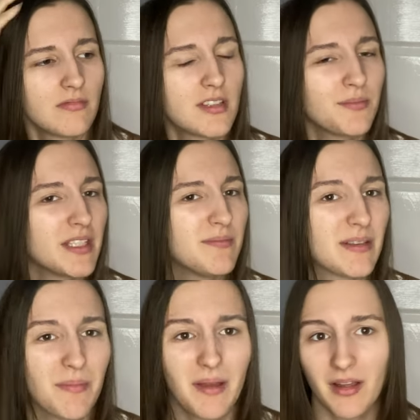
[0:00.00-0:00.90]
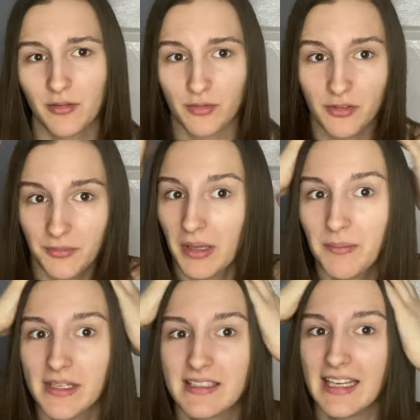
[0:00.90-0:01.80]
sometimes it might, I don't know, it might
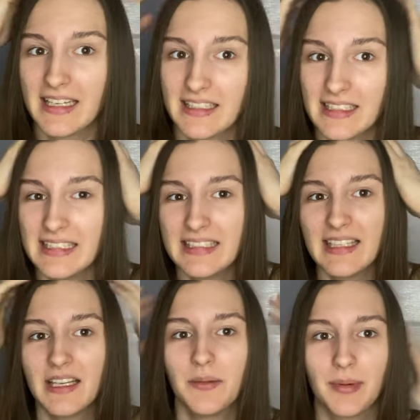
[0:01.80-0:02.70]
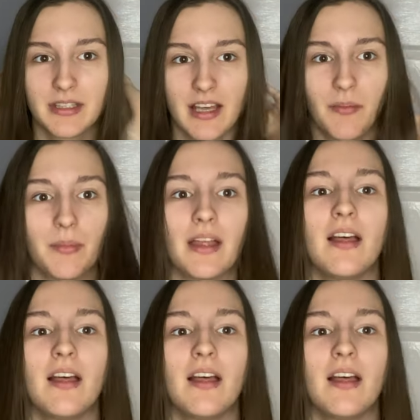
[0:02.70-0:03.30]
be tiny, tiny, tiny bit damp.